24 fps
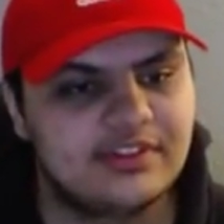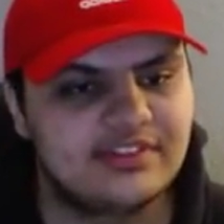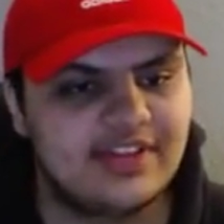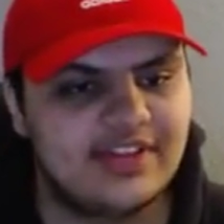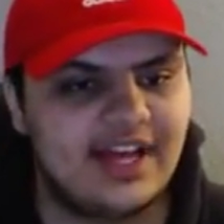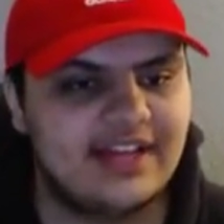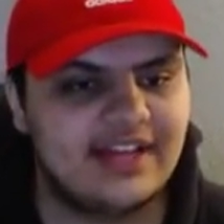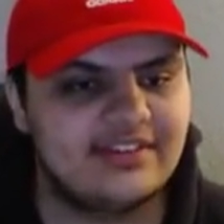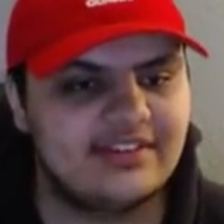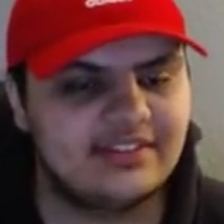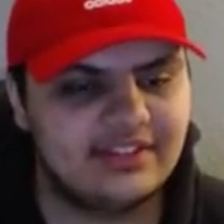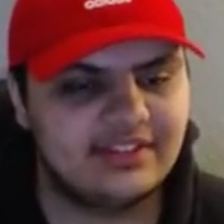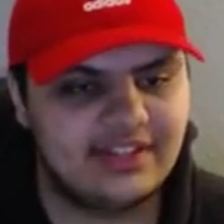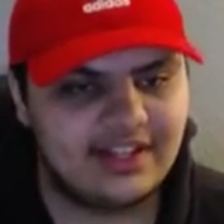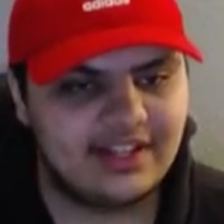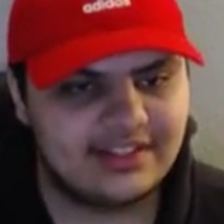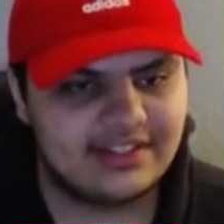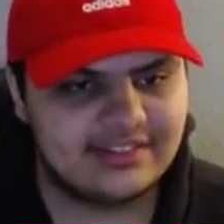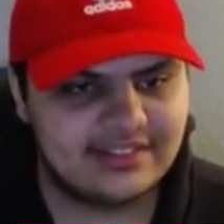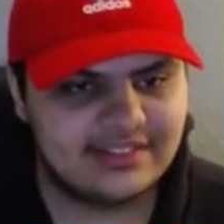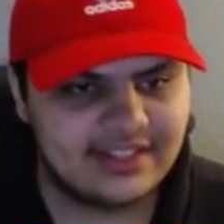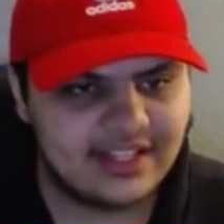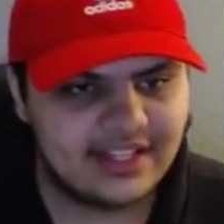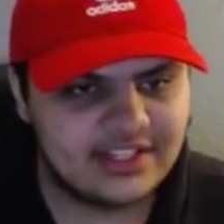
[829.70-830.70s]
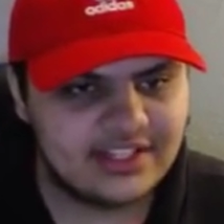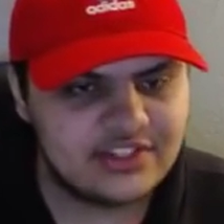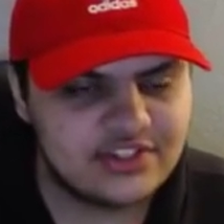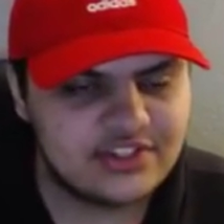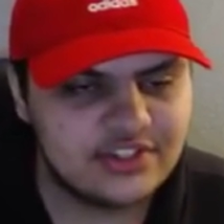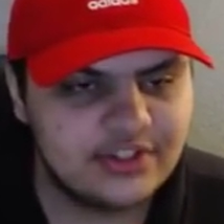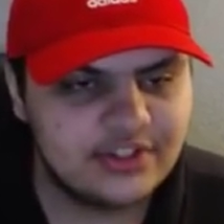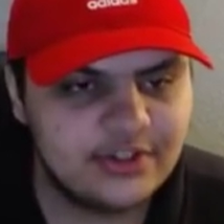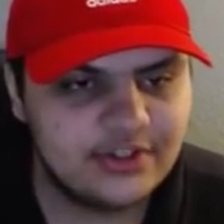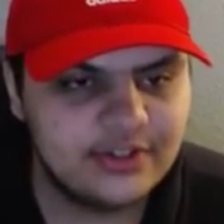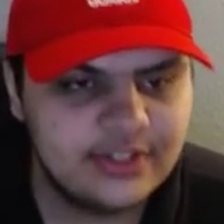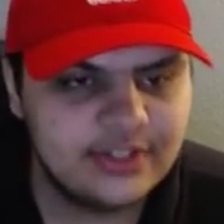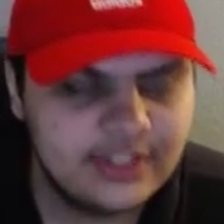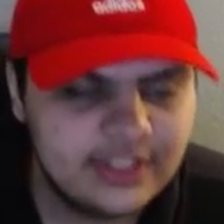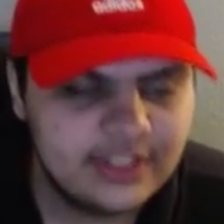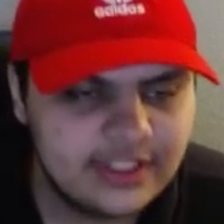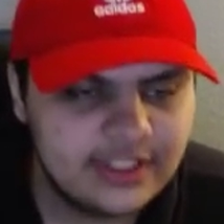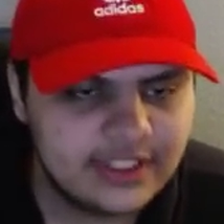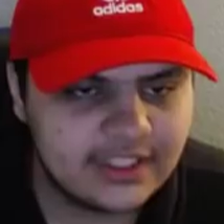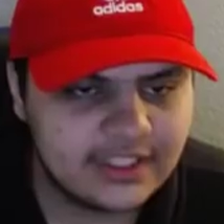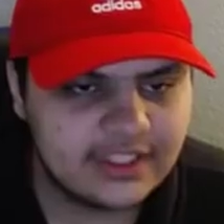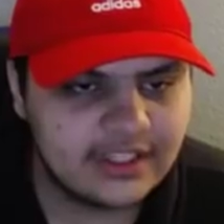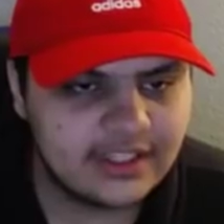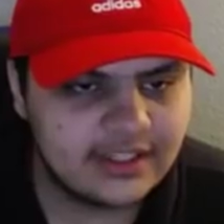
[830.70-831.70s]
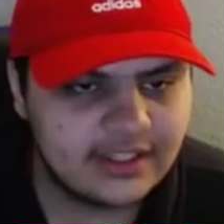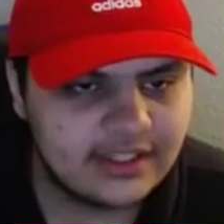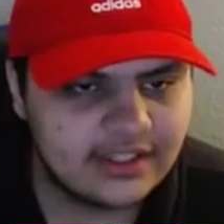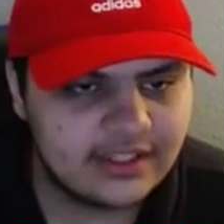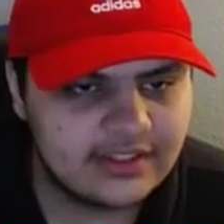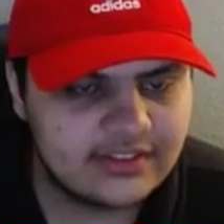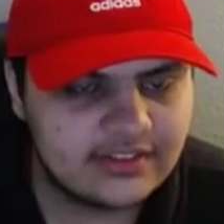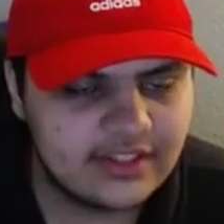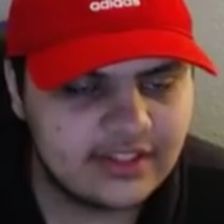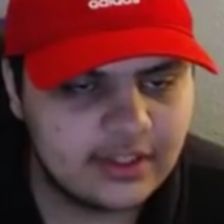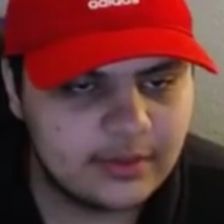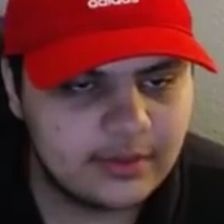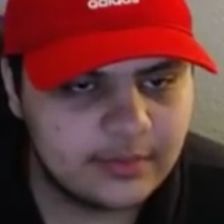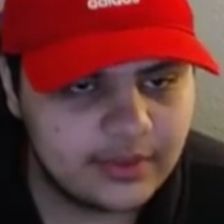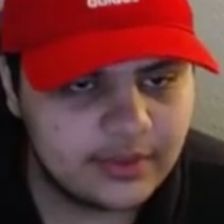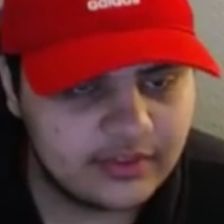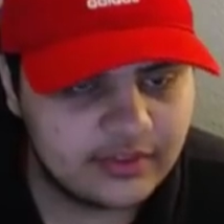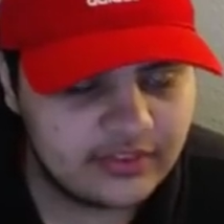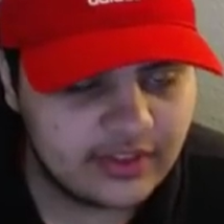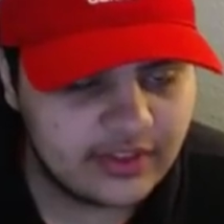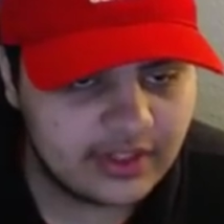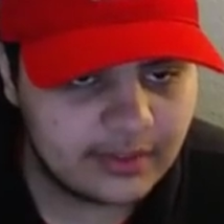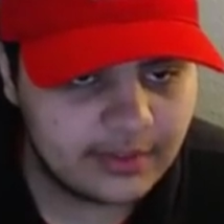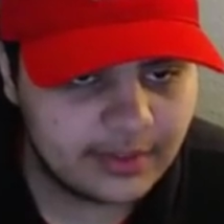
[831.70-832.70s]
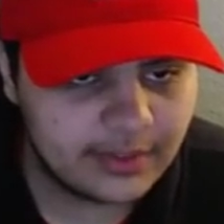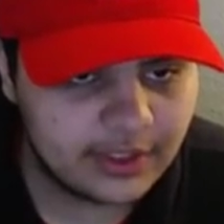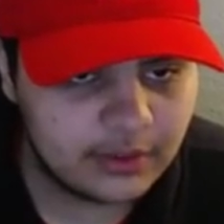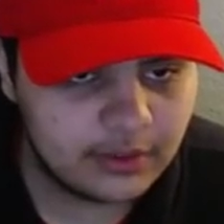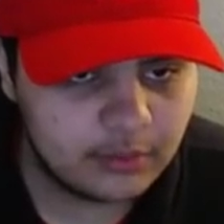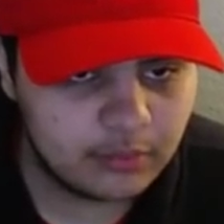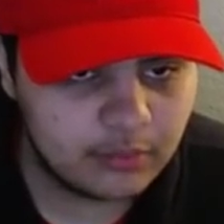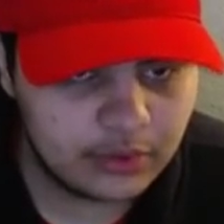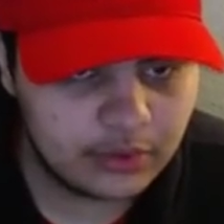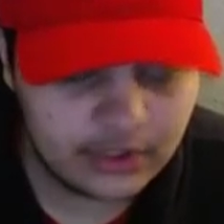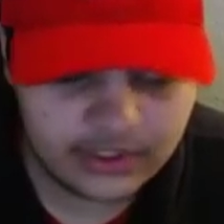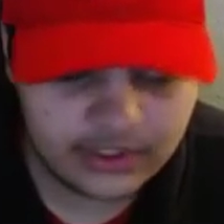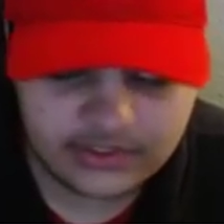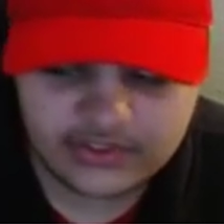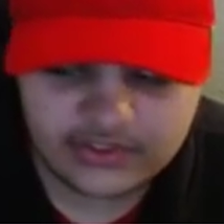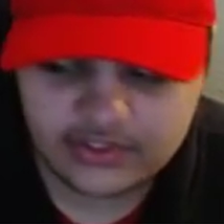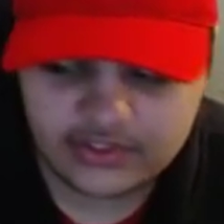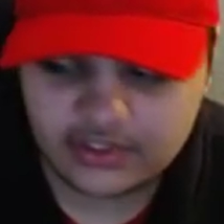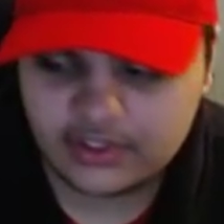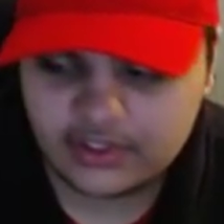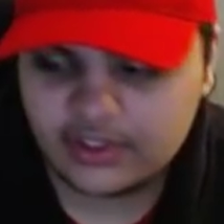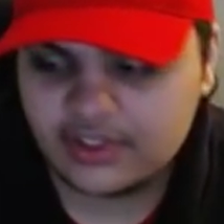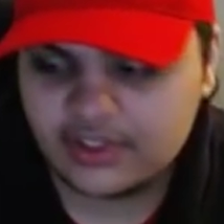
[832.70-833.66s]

adds a lot to that show. Again, like I said, I'm a big fan of Michael Brooks.